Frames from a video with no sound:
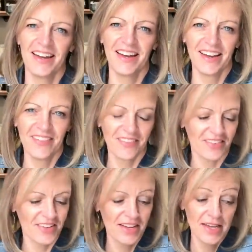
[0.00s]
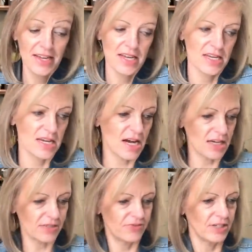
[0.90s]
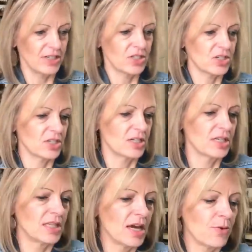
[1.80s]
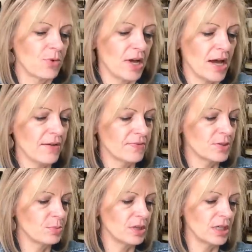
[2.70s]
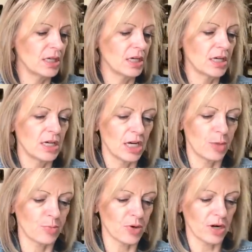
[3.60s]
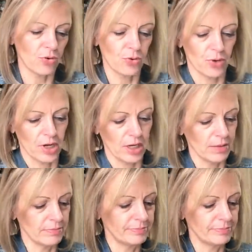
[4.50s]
have not finished. That will have to be a priority.